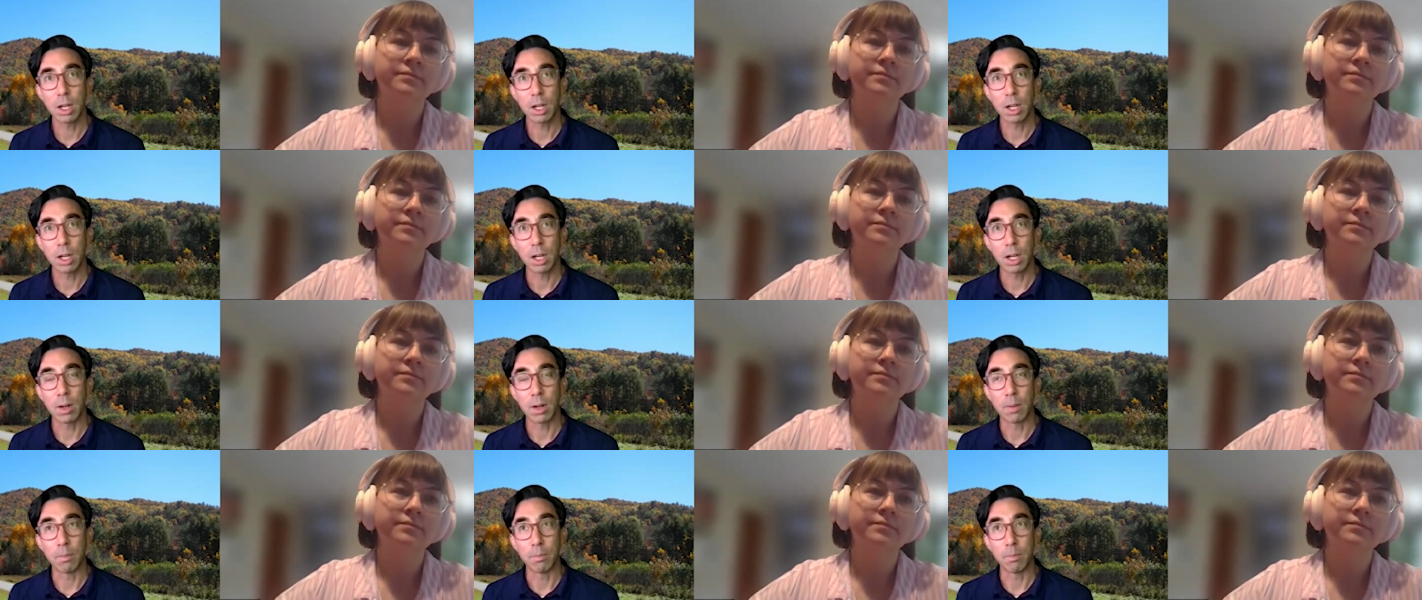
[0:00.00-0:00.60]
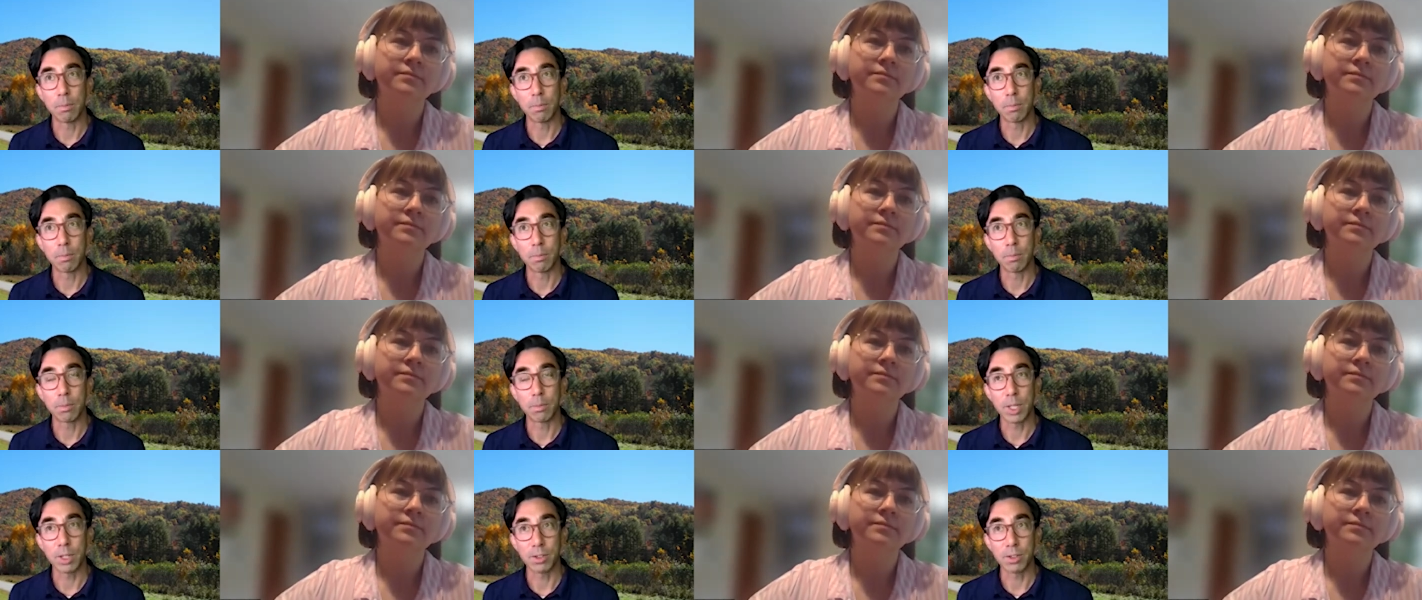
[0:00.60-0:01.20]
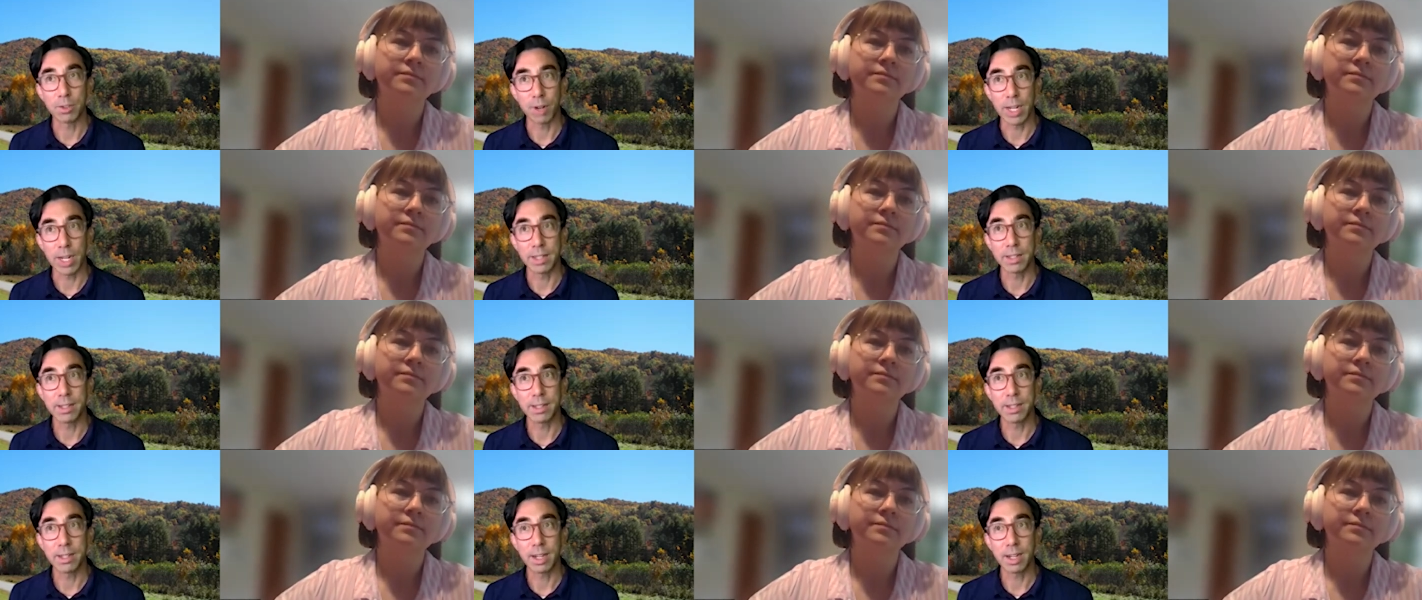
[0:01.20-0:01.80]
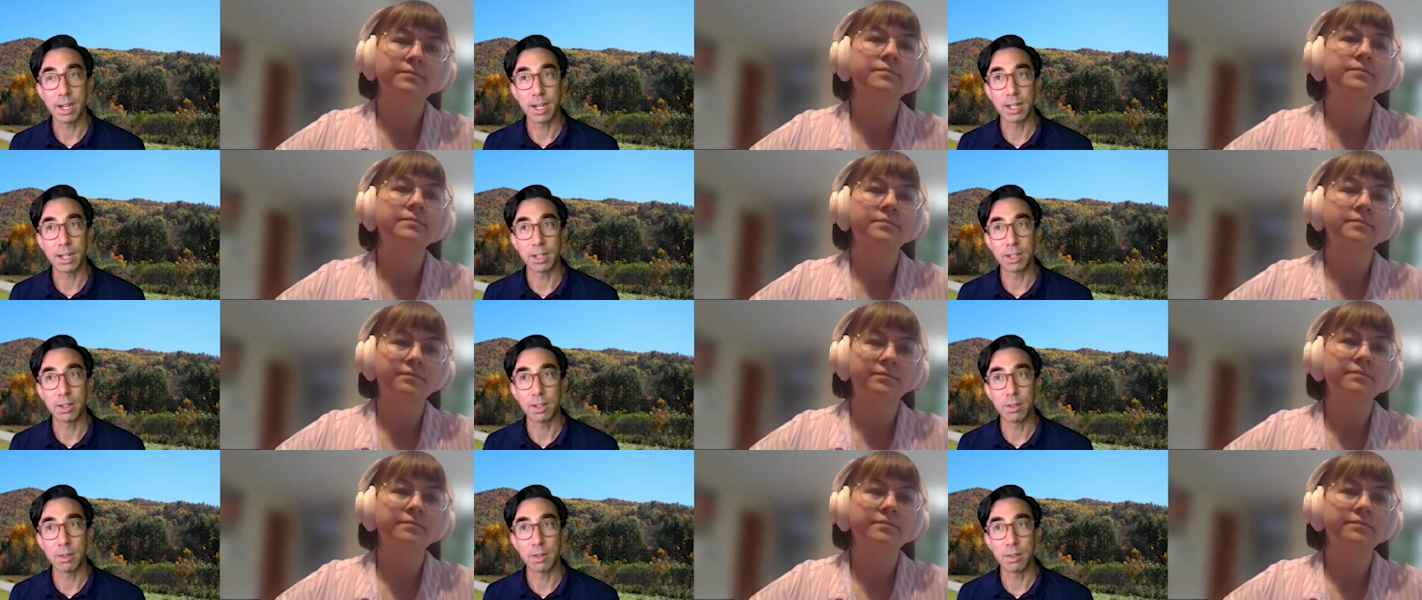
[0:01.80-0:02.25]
Speaker 1: um, constraints. Uh,